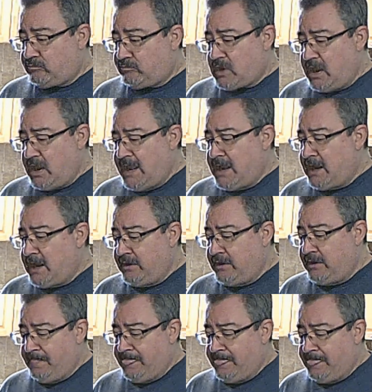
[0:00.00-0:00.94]

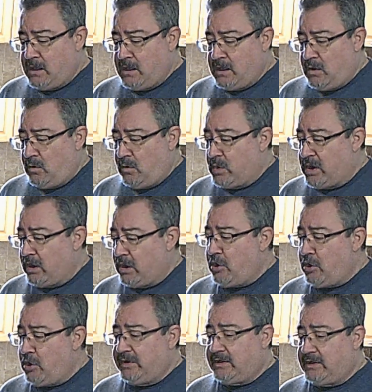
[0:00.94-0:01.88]
And we are
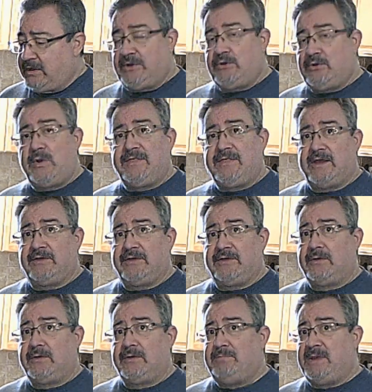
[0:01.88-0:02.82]
going to be doing this
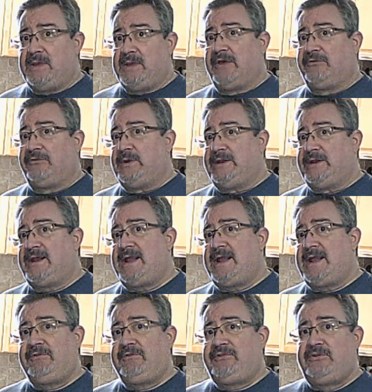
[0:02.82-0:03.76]
because we did
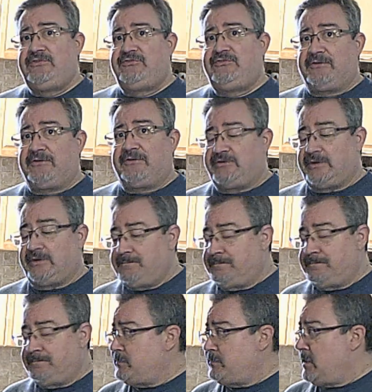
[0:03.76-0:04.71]
have a
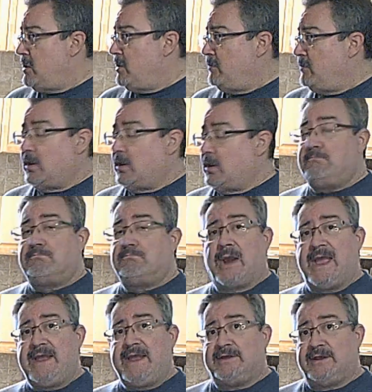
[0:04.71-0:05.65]
suggestion from
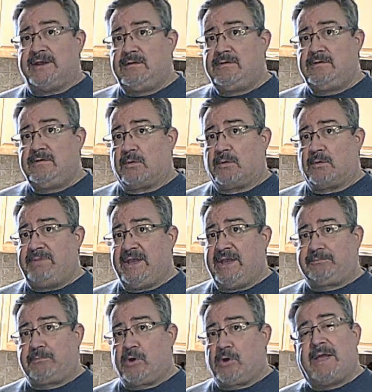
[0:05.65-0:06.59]
Brandon from
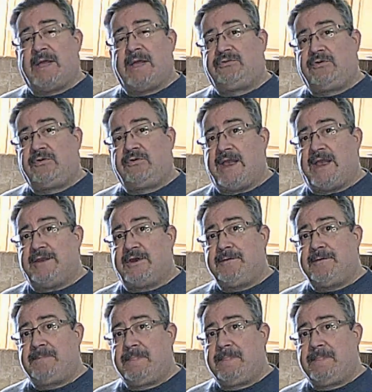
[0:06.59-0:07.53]
Pittsburgh, Pennsylvania.
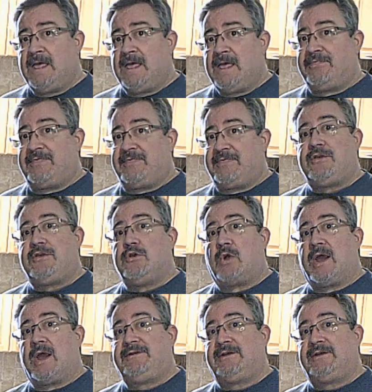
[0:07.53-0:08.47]
Thank you,
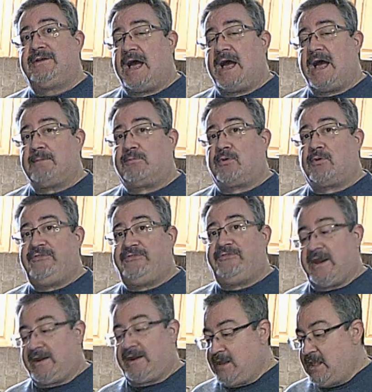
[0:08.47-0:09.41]
Brandon. I appreciate
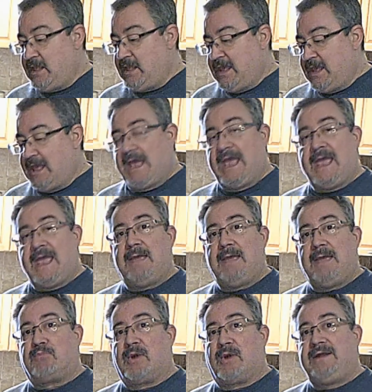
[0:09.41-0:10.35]
it. And
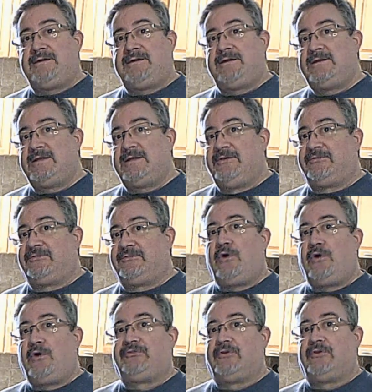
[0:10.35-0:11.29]
Brandon is
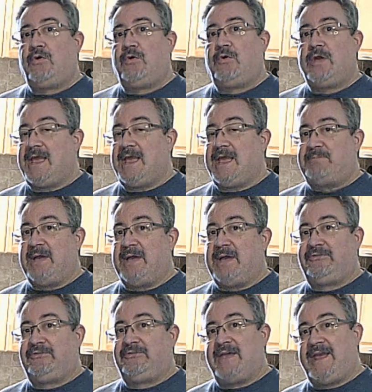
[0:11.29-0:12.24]
also a Penn
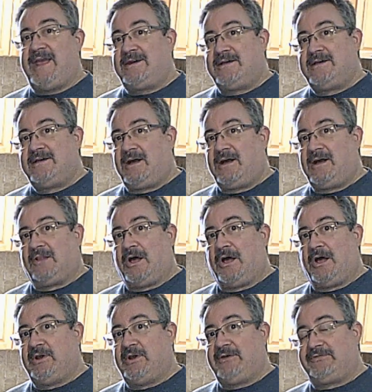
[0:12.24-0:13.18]
State
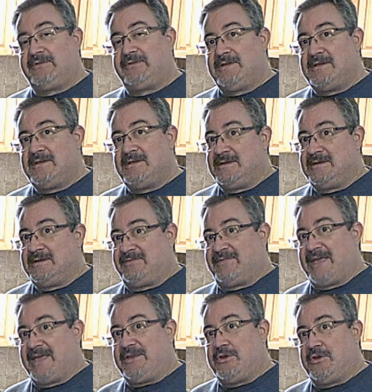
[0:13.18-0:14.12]
alumnus.
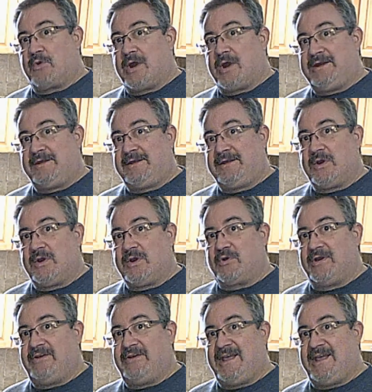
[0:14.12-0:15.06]
Thank you, Brandon. We
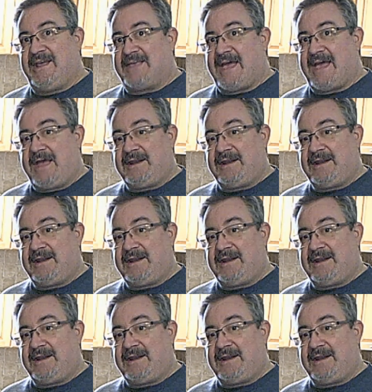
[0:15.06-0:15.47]
appreciate that.